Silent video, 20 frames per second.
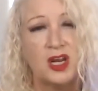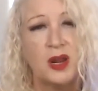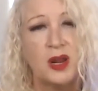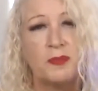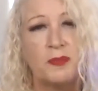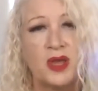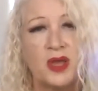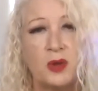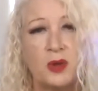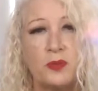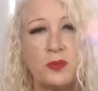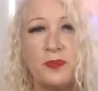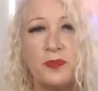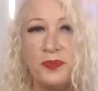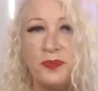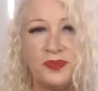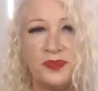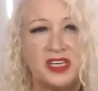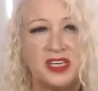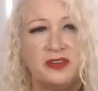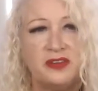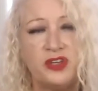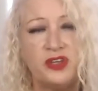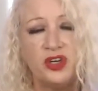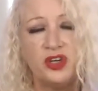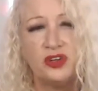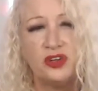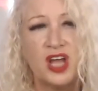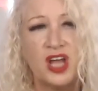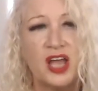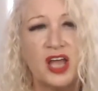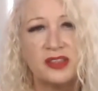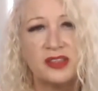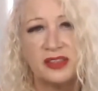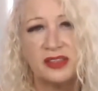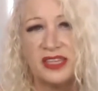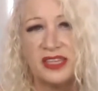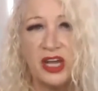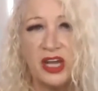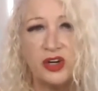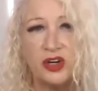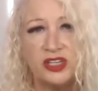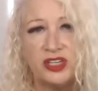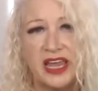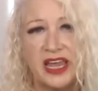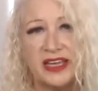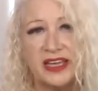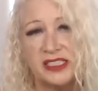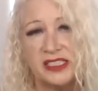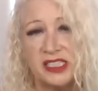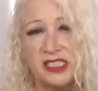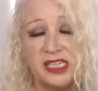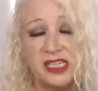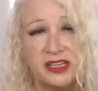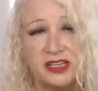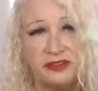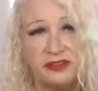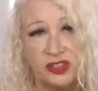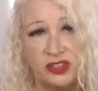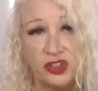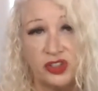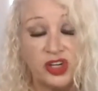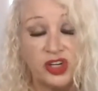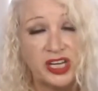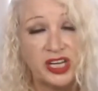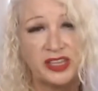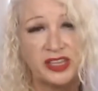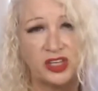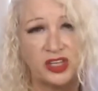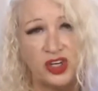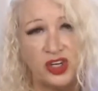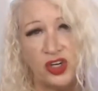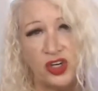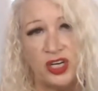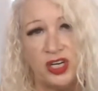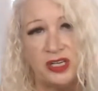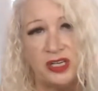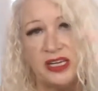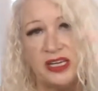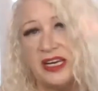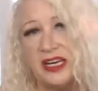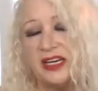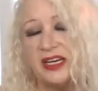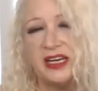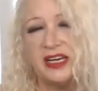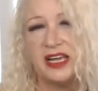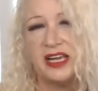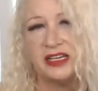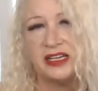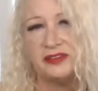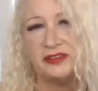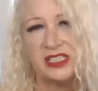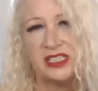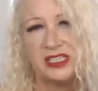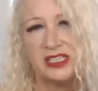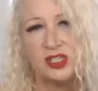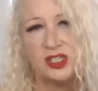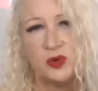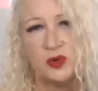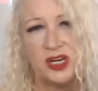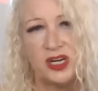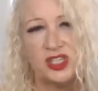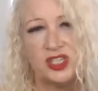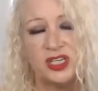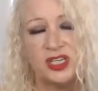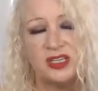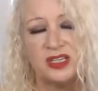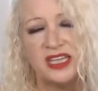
but if you're not there yet to even look at the good in a negative situation,